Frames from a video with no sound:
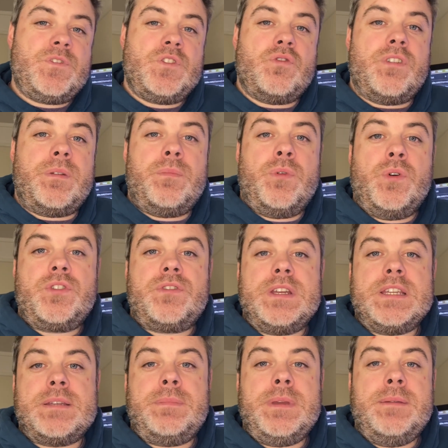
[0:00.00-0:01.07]
drawing
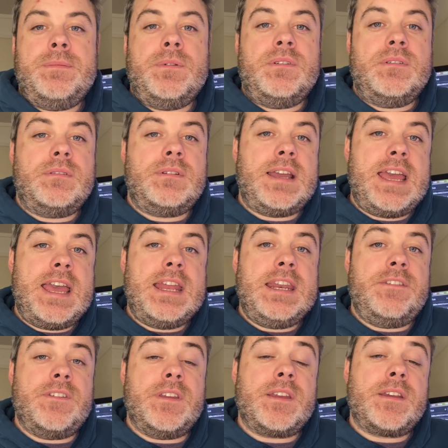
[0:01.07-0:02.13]
portraits of people,
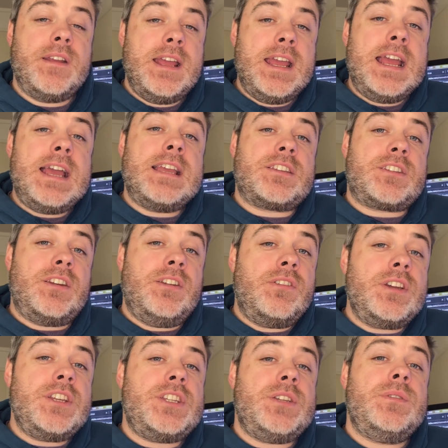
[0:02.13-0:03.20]
anything, as
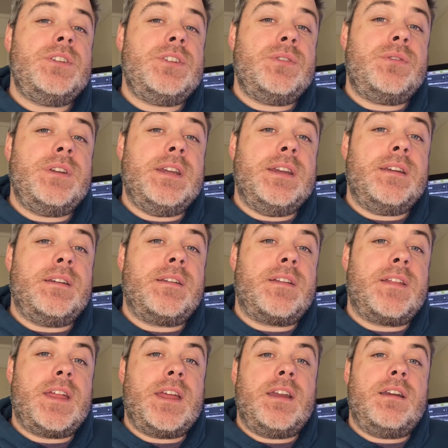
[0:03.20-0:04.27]
long as you enjoy it,
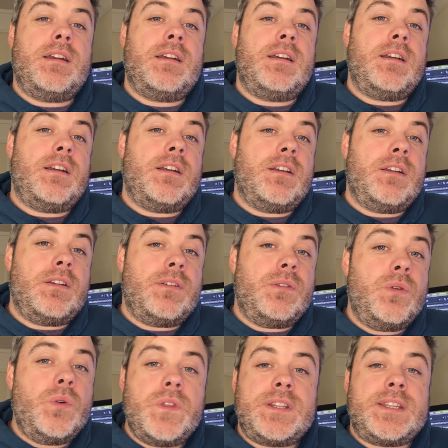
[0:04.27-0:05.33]

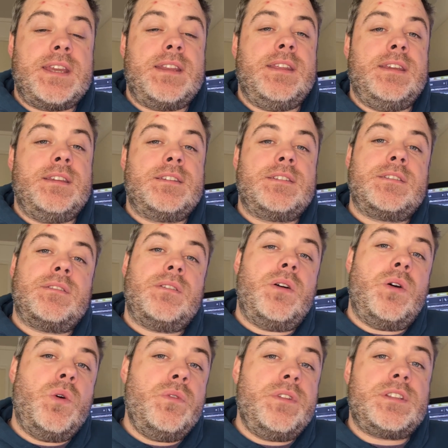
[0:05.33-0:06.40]
all the techniques,
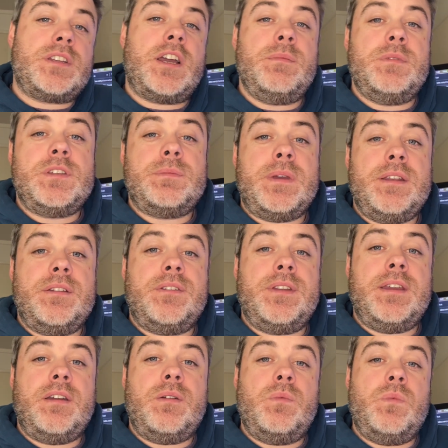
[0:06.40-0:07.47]
all the time you spend on
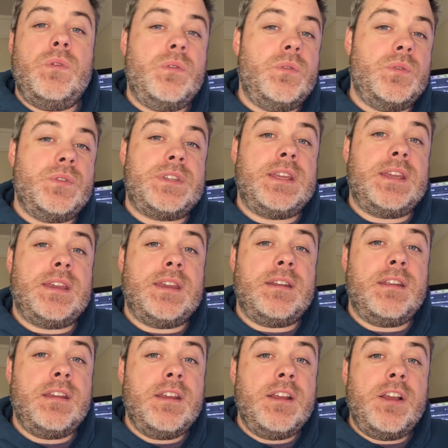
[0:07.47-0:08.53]
it will all sink
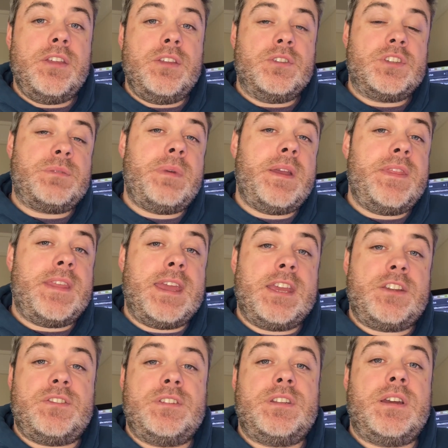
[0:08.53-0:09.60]
in. You'll spend that
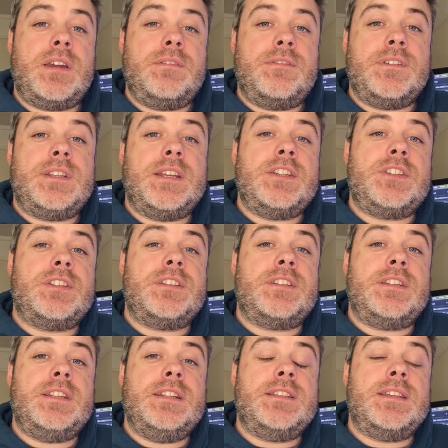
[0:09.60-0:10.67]
extra time for attention
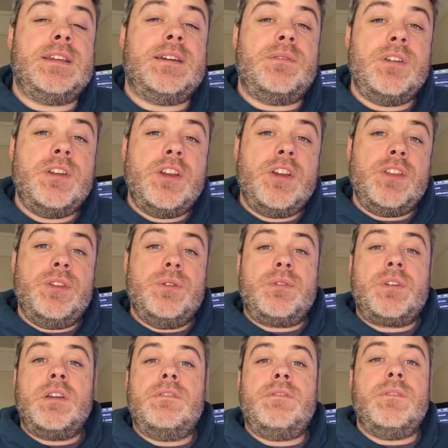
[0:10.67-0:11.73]
to detail. You'll
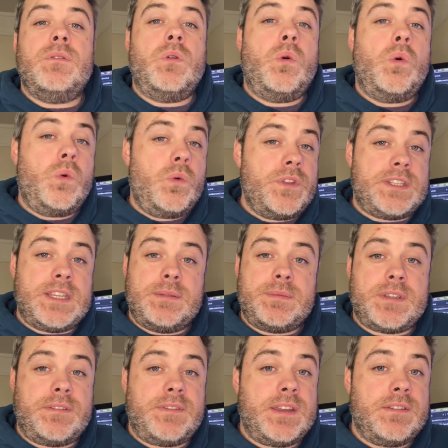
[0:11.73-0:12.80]
go through all the
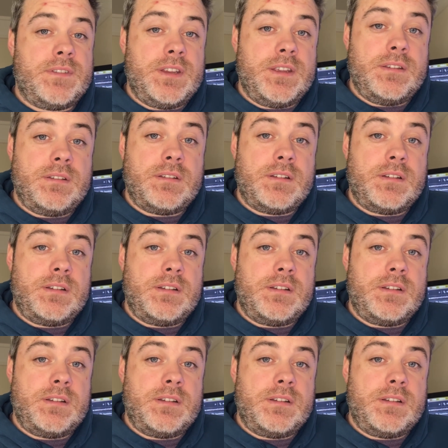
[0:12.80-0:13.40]
tips I've given you